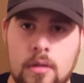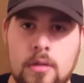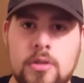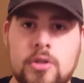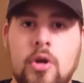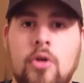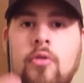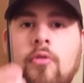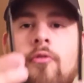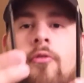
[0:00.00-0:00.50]

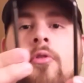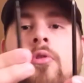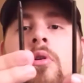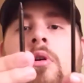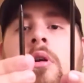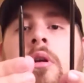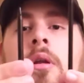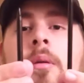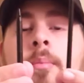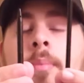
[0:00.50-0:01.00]
So
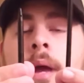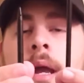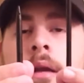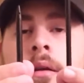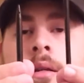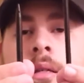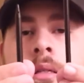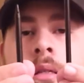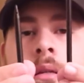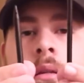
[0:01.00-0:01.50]
for
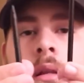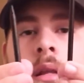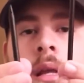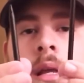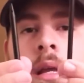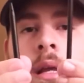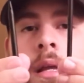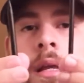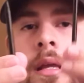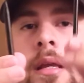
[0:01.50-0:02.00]
comparison,
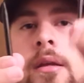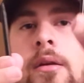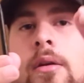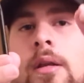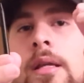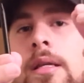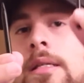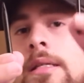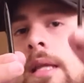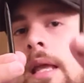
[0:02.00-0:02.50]
here
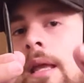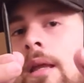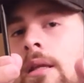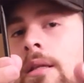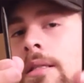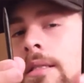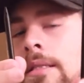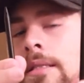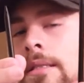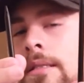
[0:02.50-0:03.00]
is a
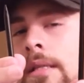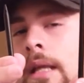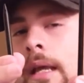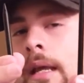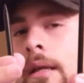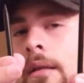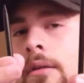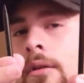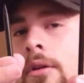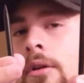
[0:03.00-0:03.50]

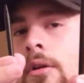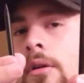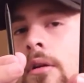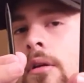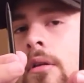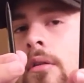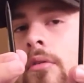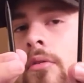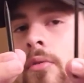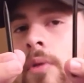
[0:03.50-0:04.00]
standard
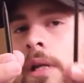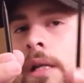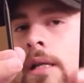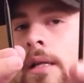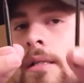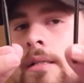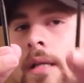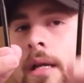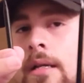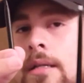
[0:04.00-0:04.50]

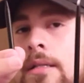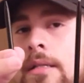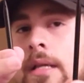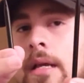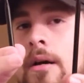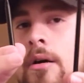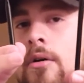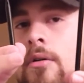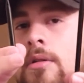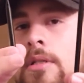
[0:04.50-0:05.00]
3DS
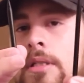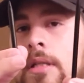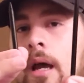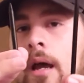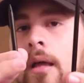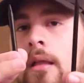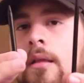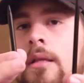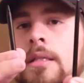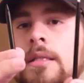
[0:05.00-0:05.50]
XL
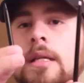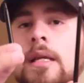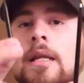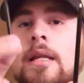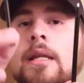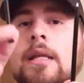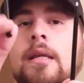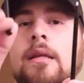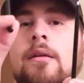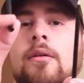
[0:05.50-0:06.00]
stylus, and
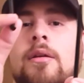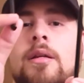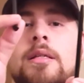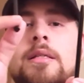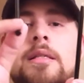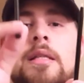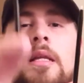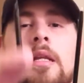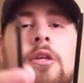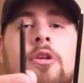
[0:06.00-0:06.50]
here
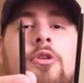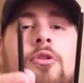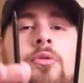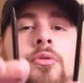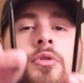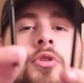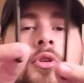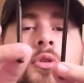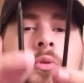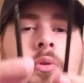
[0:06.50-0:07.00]
is the new
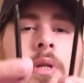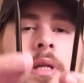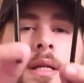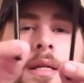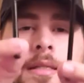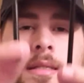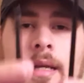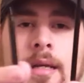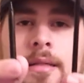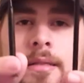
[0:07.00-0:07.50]

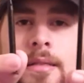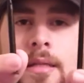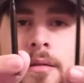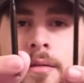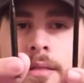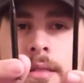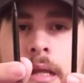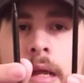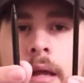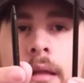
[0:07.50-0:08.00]
2DS XL
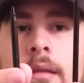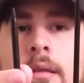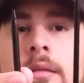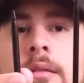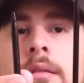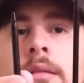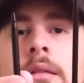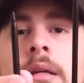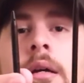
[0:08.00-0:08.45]
stylus.